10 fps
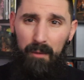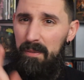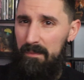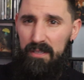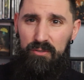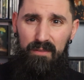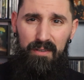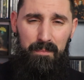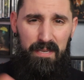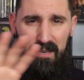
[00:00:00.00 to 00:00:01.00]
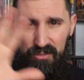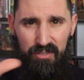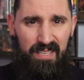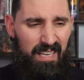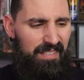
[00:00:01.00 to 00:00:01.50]
I'll put a picture of it up here so
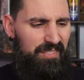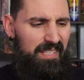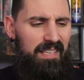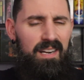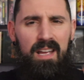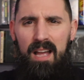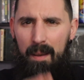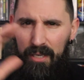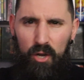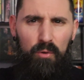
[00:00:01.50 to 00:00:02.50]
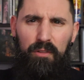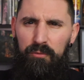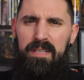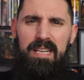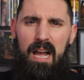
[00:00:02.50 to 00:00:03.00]
you can kind of see it. I'm gonna own
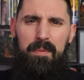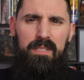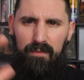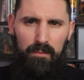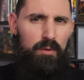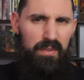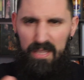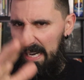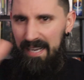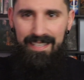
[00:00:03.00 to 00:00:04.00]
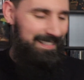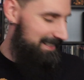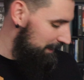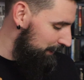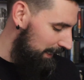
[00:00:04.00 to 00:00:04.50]
3 copies of a movie that I
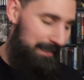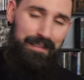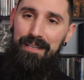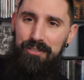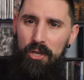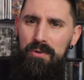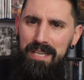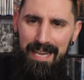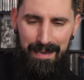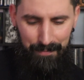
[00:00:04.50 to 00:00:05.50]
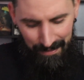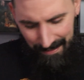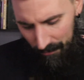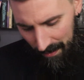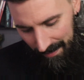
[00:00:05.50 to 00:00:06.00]
kind of think is okay, but
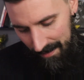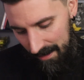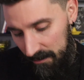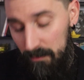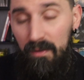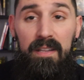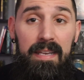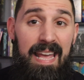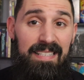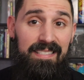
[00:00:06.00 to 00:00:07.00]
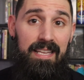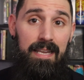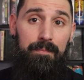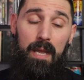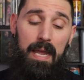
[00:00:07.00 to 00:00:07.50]
anyway, let's move on to the next
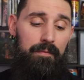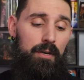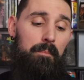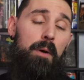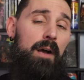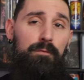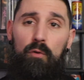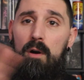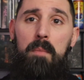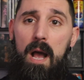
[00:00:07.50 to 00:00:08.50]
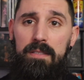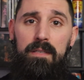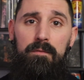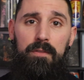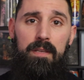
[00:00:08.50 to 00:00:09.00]
thing. I have an full
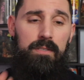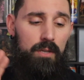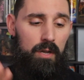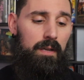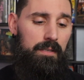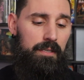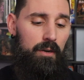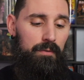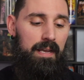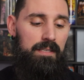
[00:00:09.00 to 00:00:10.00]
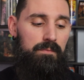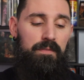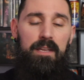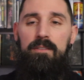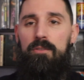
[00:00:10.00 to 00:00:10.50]
unboxing for this, you know, next
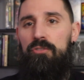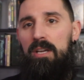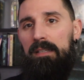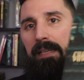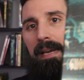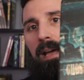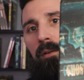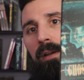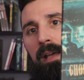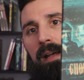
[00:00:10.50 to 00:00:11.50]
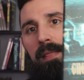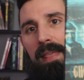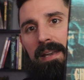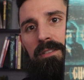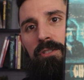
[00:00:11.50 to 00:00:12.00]
thing, so check that out, and
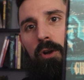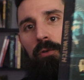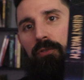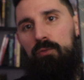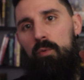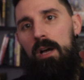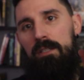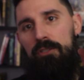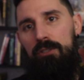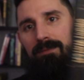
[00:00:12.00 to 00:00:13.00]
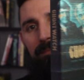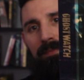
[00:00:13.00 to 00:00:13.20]
that is Ghost Watch.